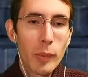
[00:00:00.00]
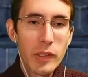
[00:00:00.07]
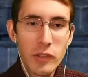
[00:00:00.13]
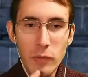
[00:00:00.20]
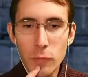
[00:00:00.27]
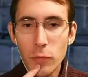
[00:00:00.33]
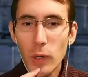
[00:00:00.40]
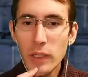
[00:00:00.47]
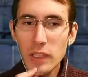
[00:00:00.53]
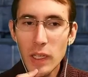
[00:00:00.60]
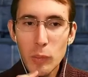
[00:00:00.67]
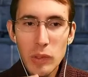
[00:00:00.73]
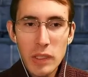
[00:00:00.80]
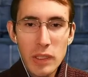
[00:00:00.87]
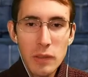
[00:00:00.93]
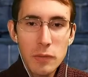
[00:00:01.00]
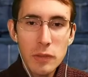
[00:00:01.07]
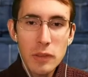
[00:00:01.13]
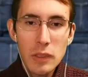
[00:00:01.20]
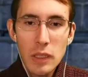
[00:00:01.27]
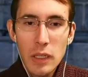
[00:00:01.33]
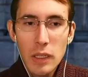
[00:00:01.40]
Barnabas in front, I believe,
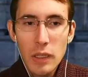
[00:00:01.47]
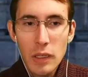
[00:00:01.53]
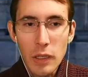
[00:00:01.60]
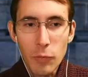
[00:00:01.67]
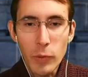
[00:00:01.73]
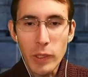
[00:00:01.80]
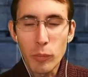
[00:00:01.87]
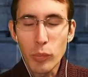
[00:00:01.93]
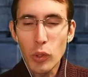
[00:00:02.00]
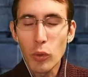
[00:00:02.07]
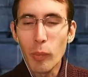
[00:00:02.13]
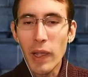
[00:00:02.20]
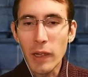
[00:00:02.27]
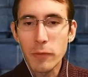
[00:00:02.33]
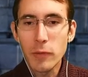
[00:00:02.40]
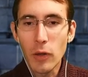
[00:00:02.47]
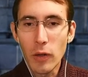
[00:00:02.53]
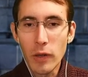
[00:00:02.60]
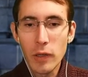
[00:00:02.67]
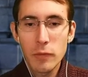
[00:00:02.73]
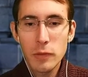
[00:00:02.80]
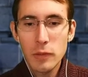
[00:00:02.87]
if we can pull back
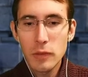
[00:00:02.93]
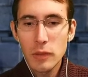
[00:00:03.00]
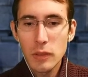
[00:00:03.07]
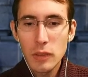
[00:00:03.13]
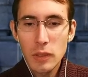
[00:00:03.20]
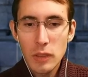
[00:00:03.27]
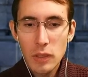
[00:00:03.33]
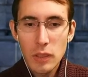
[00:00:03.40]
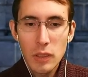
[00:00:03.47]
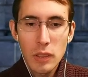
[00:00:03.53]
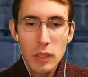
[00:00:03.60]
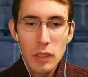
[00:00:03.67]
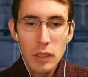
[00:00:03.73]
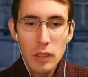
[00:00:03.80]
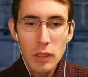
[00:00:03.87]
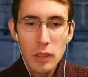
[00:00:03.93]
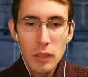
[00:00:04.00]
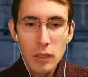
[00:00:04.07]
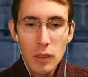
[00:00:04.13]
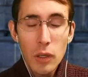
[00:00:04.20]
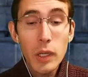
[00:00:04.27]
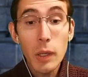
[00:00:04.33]

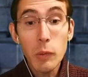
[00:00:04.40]
far.